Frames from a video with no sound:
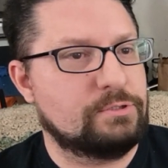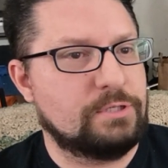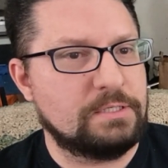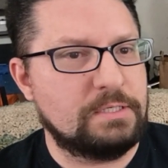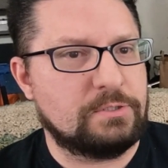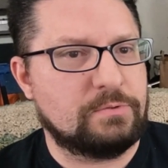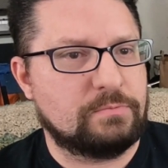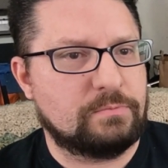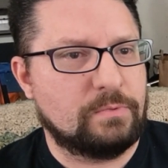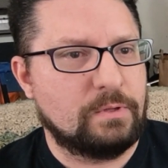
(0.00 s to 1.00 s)
This is
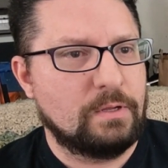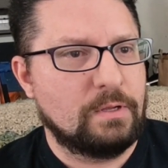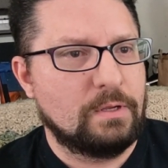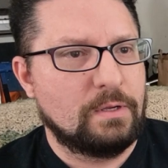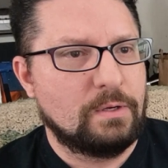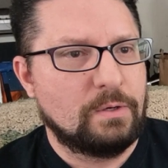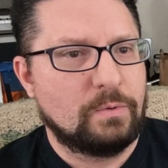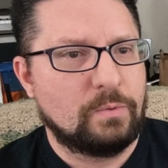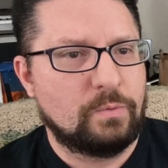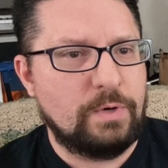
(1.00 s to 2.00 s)

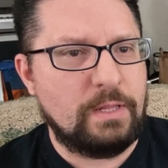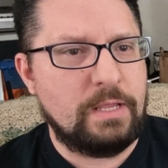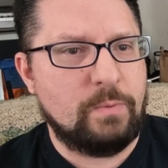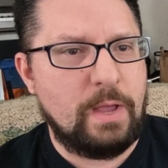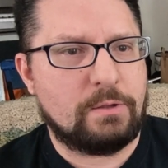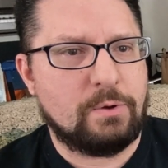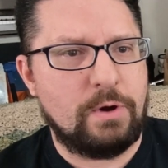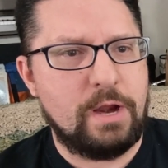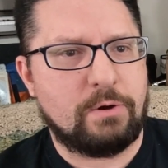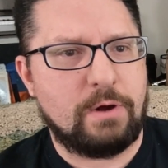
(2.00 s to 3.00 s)
really well
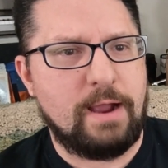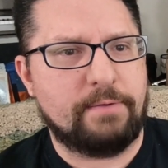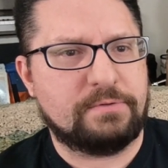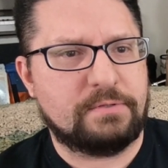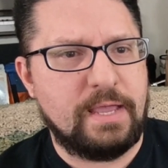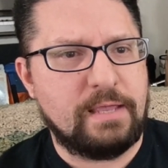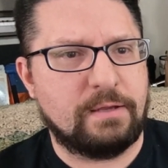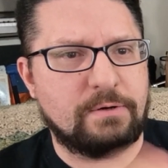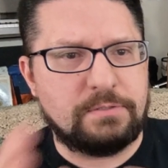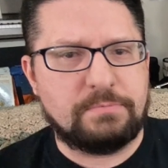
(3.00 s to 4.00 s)
choreographed. Like,
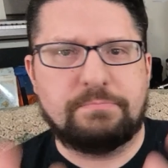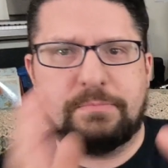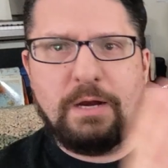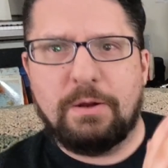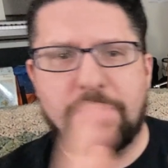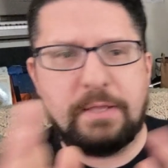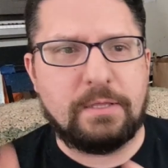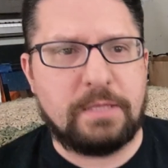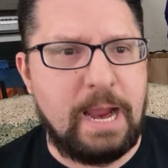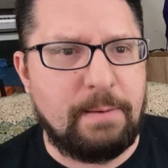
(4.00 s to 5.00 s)
they're now, like,
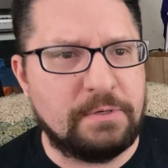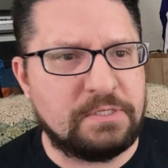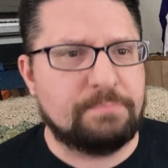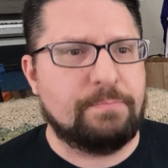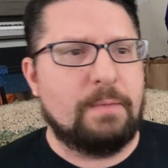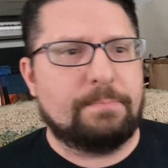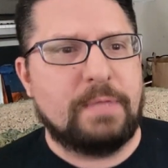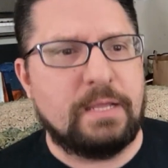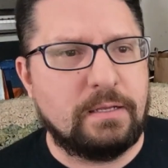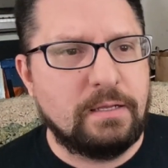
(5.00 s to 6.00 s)
the cameras are bumped,
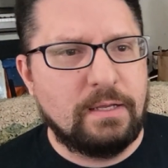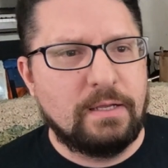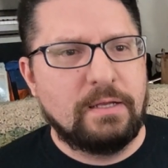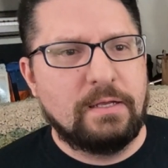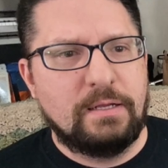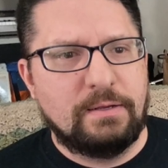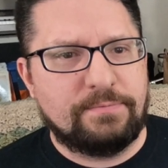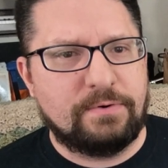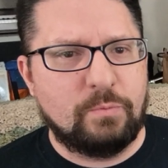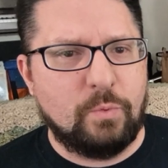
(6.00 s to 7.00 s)
like,
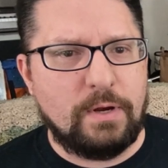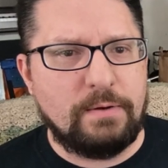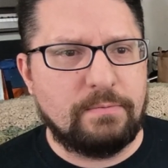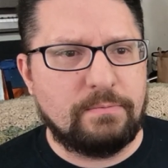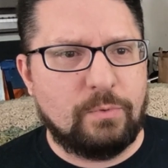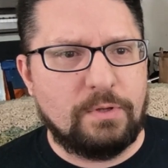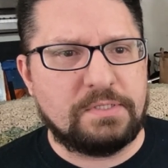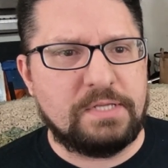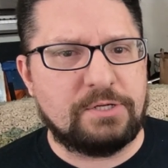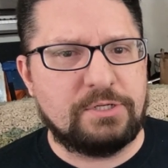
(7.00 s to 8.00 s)
from one
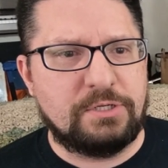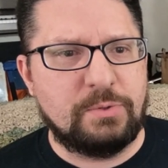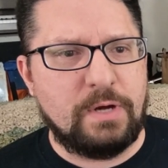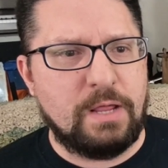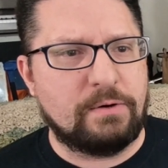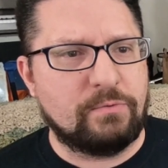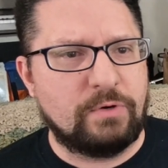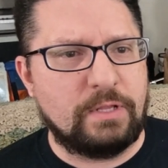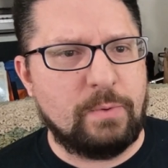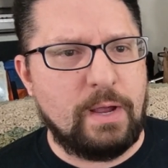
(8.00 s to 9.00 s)
section to another
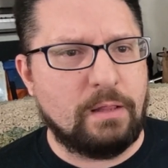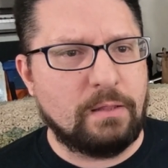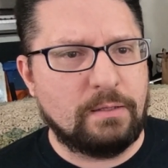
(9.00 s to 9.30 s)
really well.